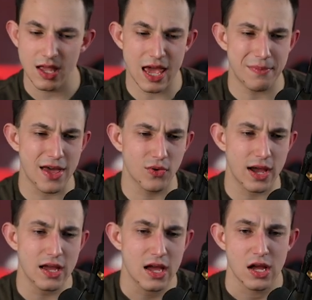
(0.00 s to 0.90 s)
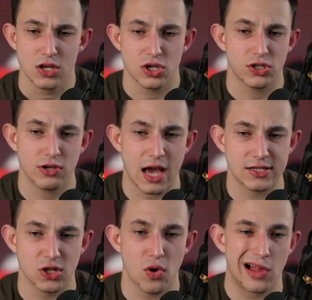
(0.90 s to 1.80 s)
And by the way, just so you
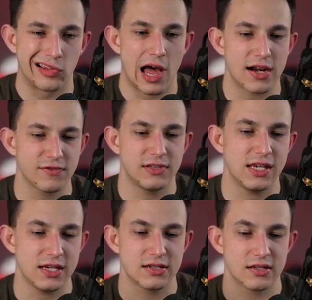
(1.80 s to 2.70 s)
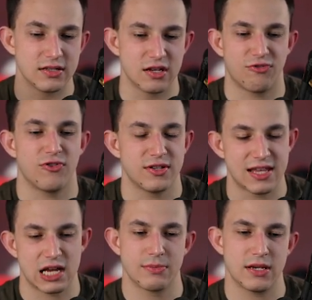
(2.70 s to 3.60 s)
guys know, a lot of these different
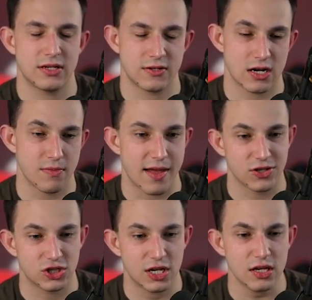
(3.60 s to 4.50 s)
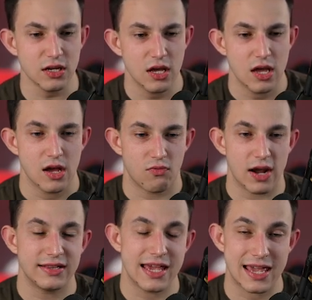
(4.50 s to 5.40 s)
databases that I'm mentioning,
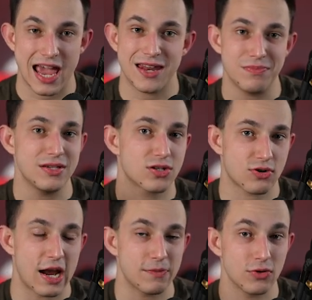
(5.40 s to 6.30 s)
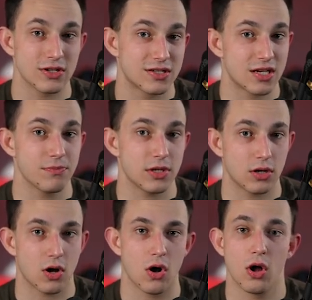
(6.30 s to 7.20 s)
right, they can be scraped using
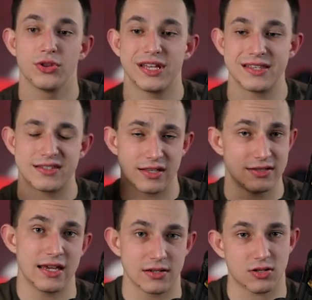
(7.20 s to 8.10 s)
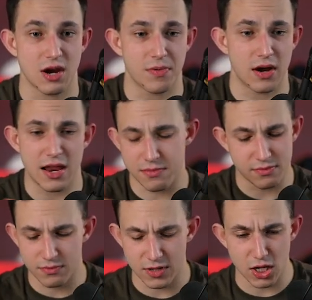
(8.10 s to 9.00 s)
something called Instant Data Scraper.
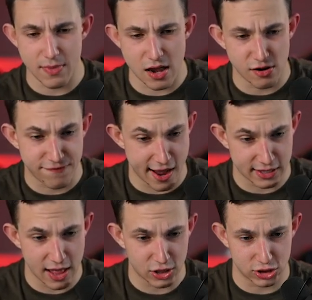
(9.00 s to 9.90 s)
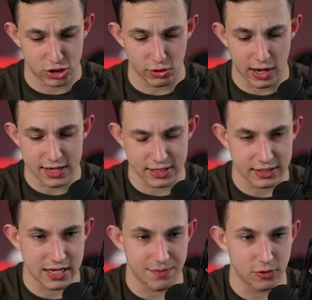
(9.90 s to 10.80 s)
And, matter of fact, I'll actually show you guys an
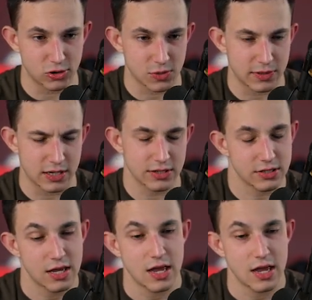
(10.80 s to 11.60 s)
example just because